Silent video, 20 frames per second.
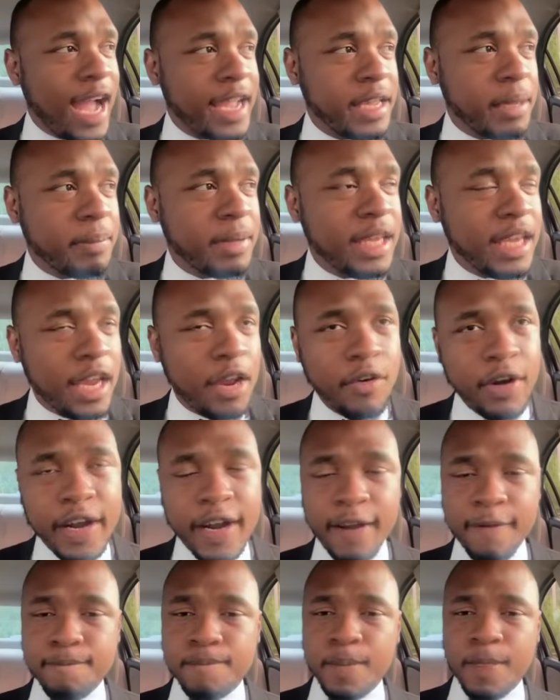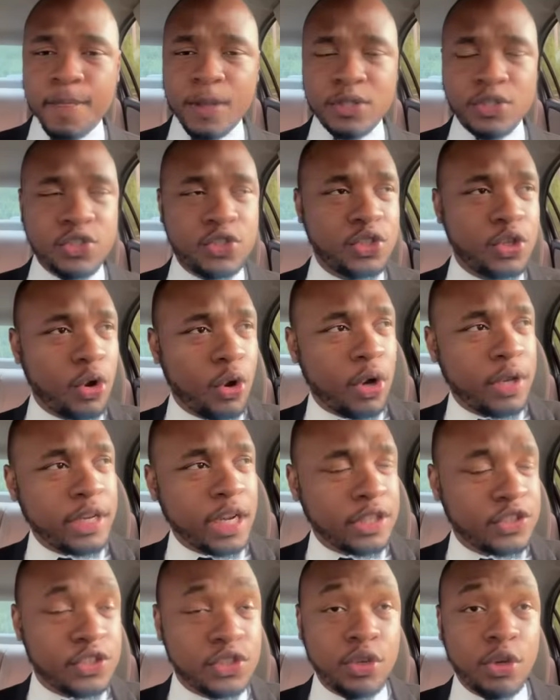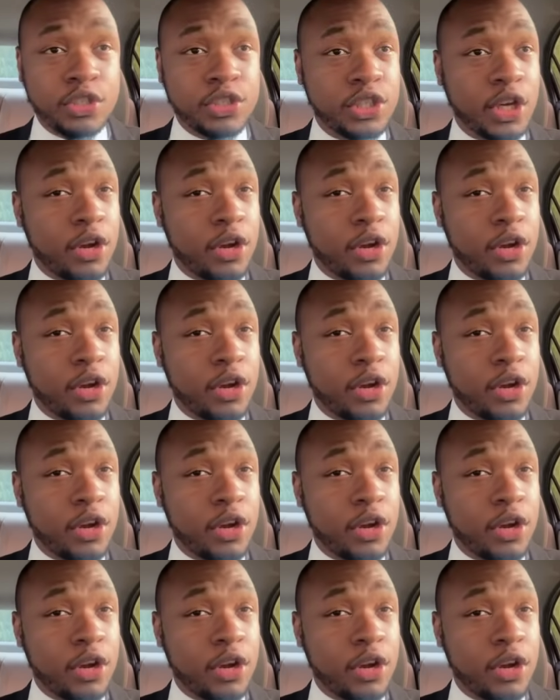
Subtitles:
I am hearing Faris